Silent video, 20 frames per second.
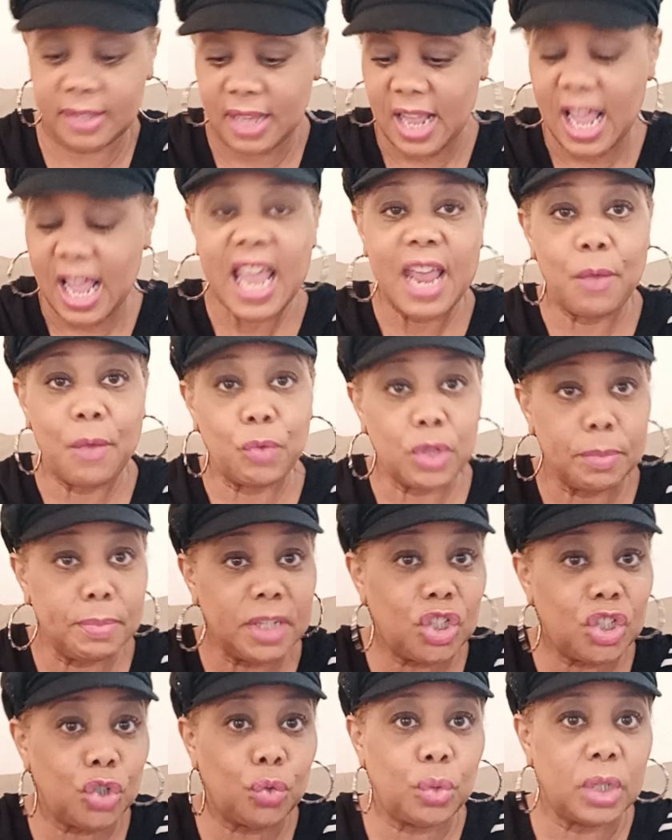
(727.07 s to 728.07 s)
and with me
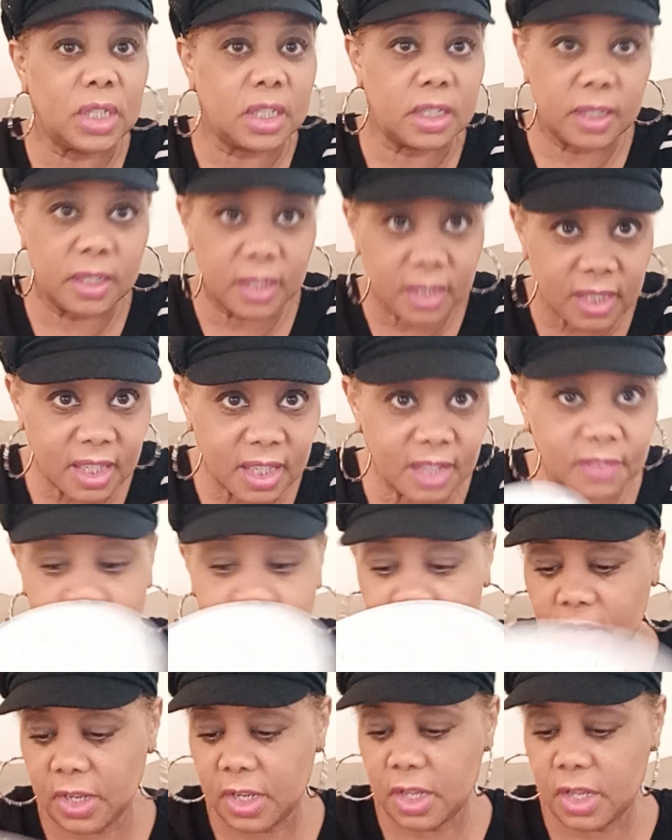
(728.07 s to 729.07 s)
doing cooking
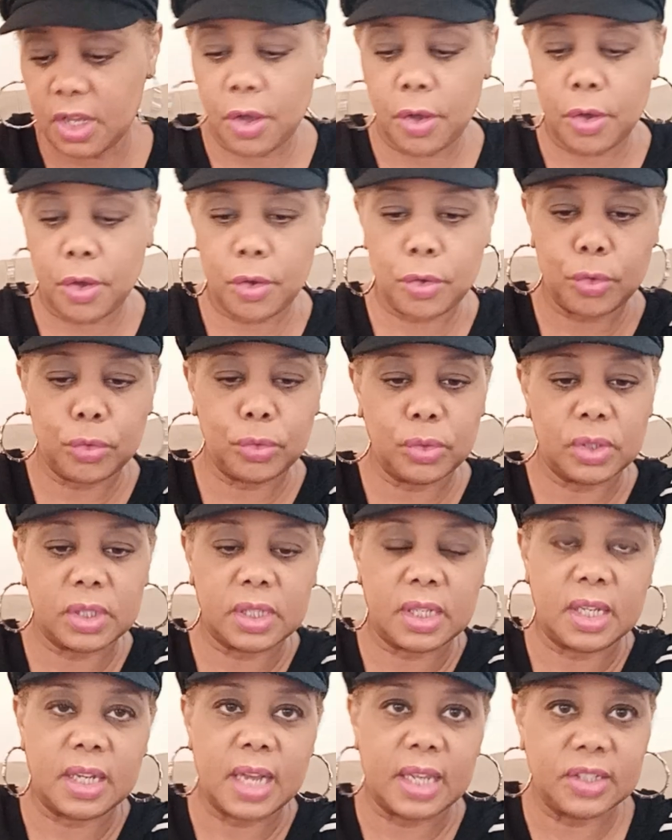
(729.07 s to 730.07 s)
videos, and I
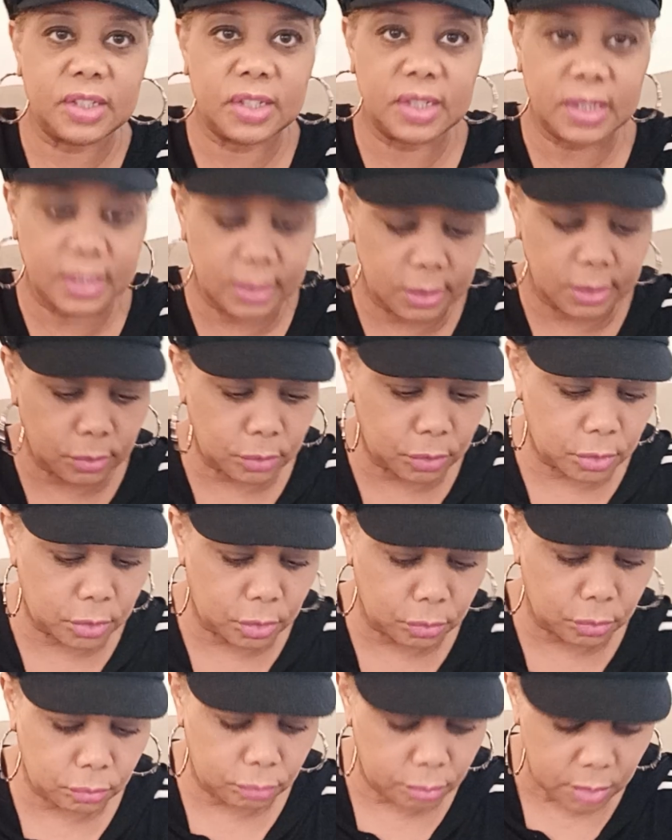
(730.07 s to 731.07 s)
still, you know,
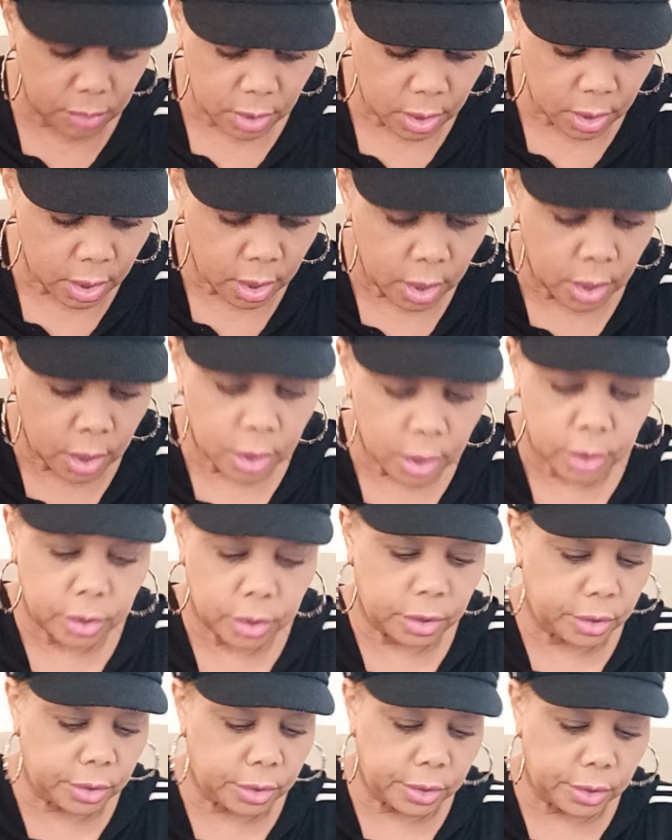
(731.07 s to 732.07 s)

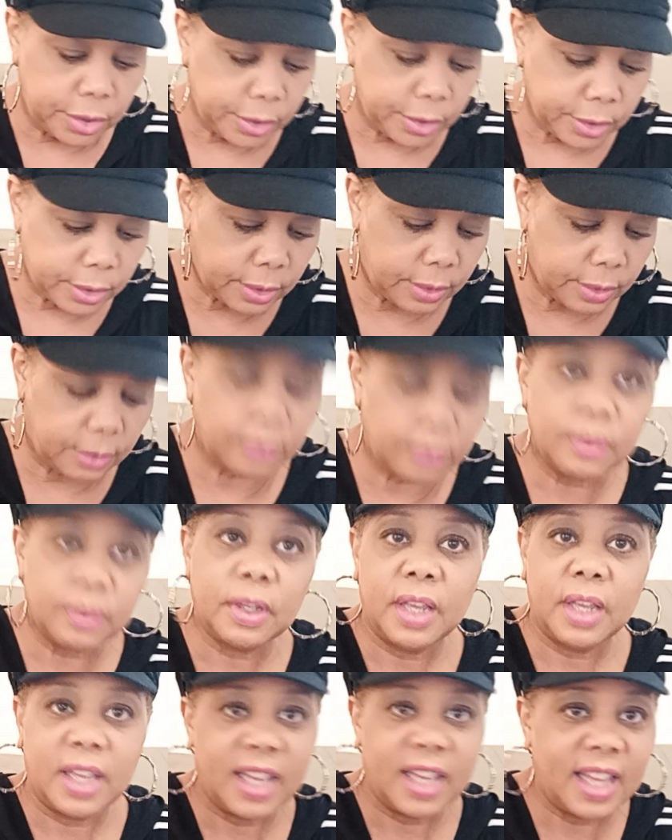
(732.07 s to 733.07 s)
cook
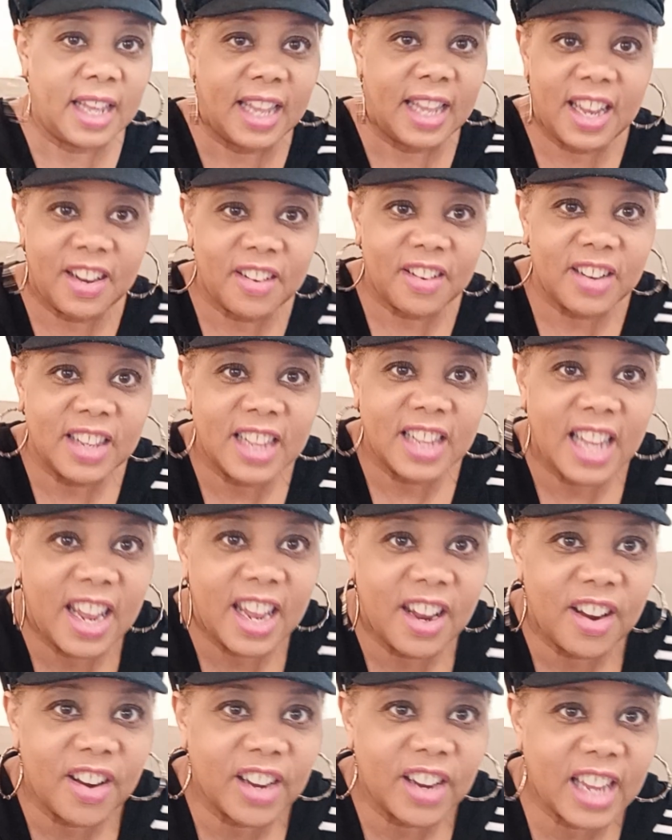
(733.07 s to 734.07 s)
here and there,
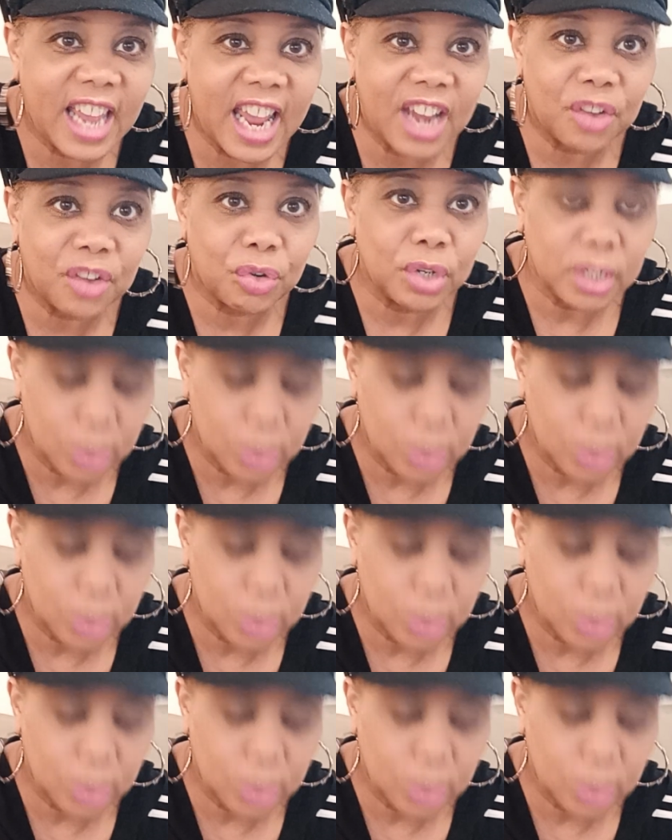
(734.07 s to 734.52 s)
cater a little